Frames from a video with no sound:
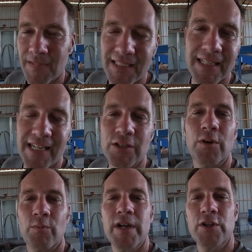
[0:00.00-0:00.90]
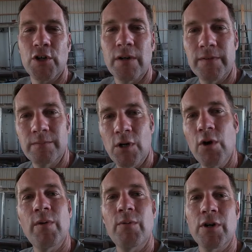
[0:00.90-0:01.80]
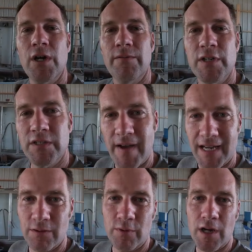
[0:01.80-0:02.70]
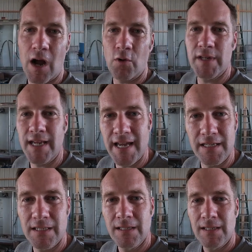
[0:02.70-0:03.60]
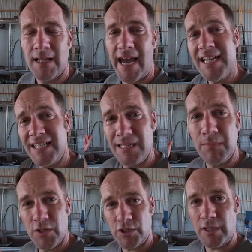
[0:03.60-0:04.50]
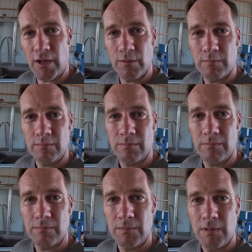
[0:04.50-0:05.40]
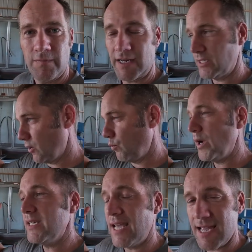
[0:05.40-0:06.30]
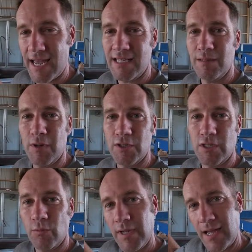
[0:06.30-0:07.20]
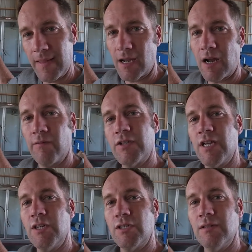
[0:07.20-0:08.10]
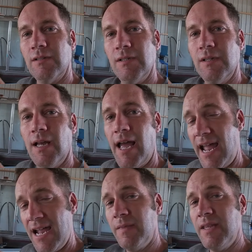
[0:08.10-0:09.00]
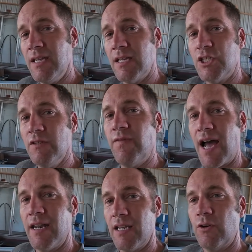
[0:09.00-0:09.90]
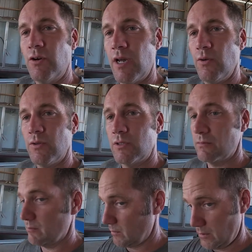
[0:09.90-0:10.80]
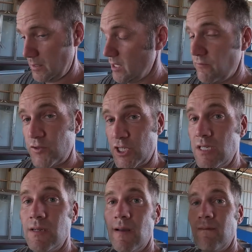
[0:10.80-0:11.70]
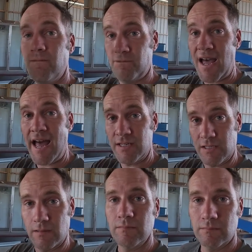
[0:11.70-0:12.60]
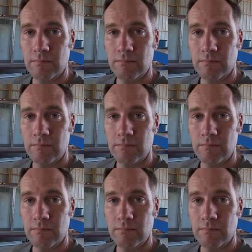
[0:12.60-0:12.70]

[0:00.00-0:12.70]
And so that's the only way you're covered. The only way we're covered is if I can recall the date 18 months ago. If I can tell what day 18 months ago we had that conversation. And then she find it in her notes. If she finds it,